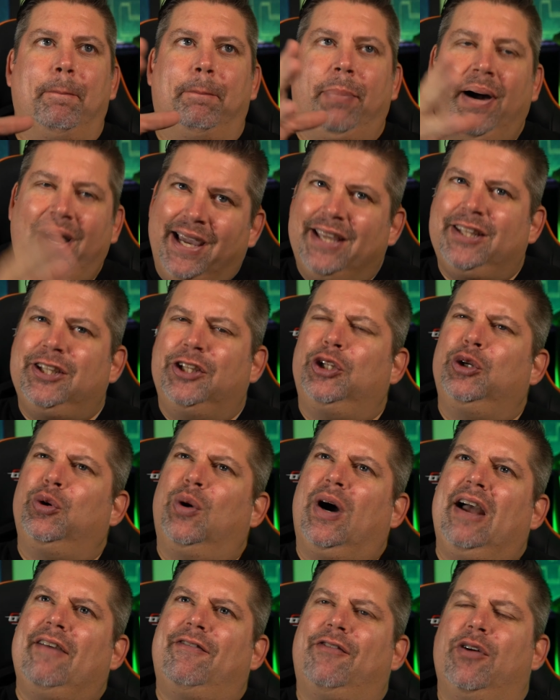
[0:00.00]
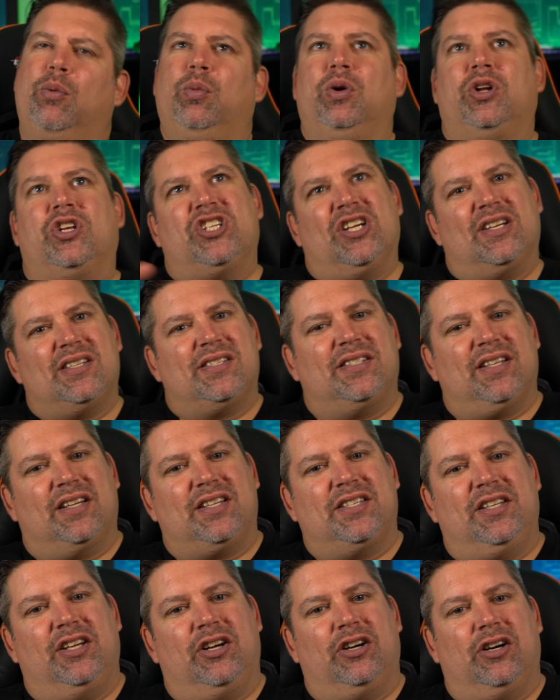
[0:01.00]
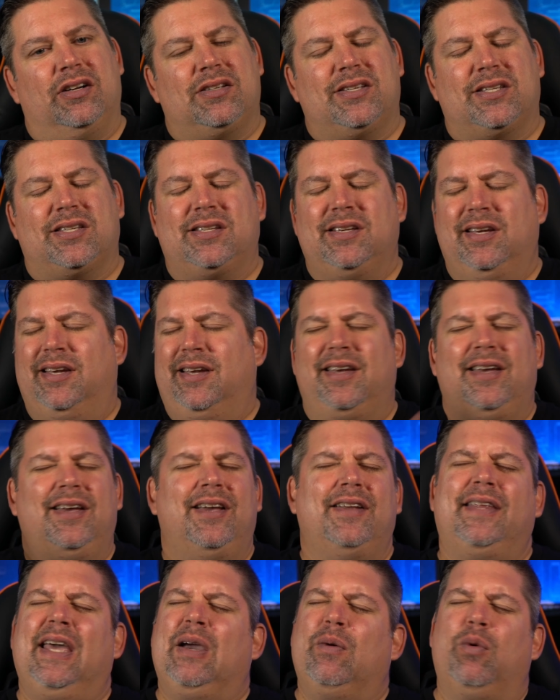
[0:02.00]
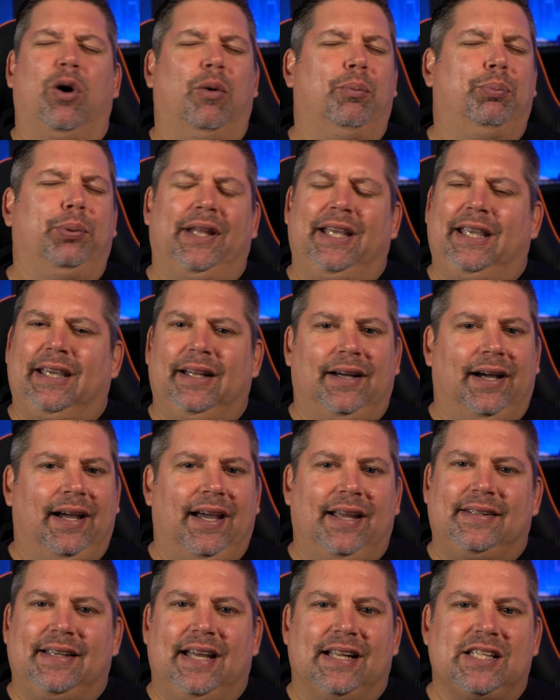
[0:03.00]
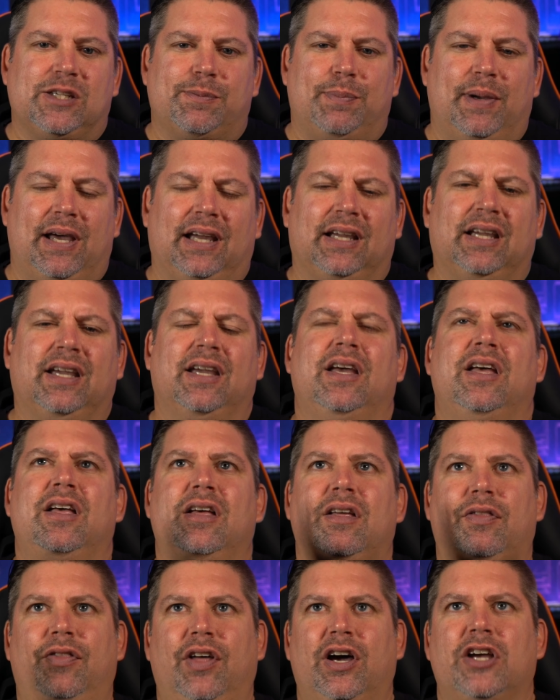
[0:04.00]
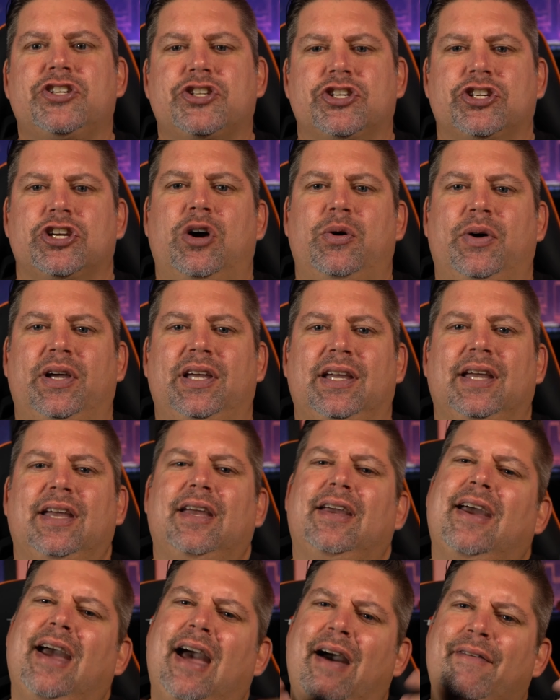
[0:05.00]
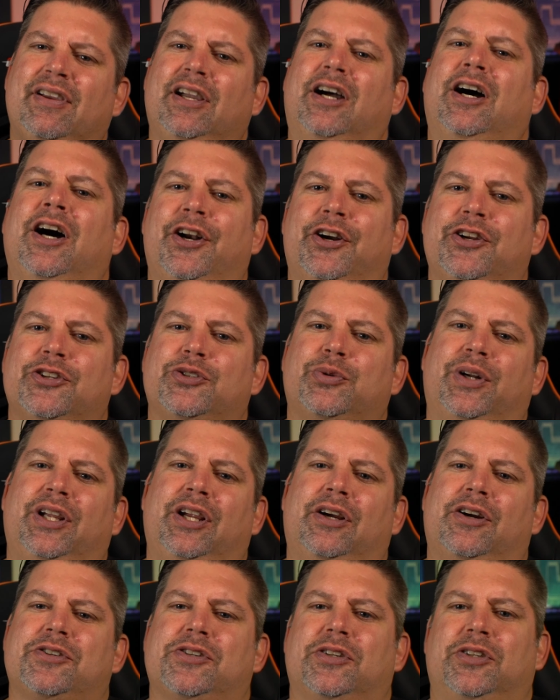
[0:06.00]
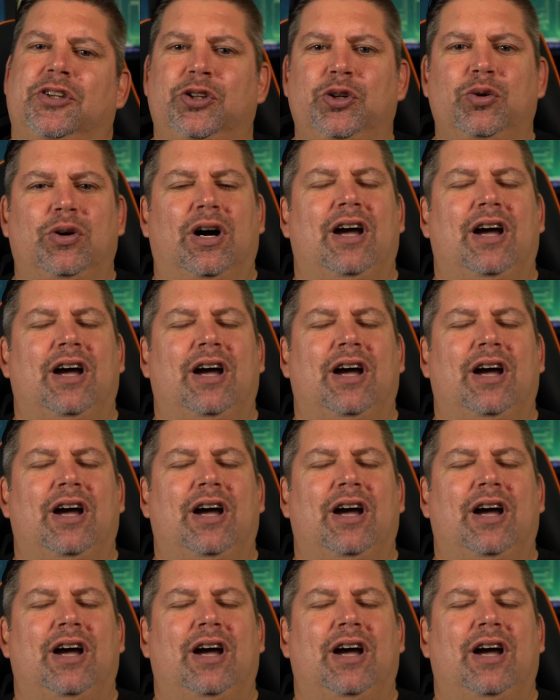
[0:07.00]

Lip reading: buying the new iPhone with just 60 Hz, they won't blink an eye at that spec, thus showing having 120 Hz on the new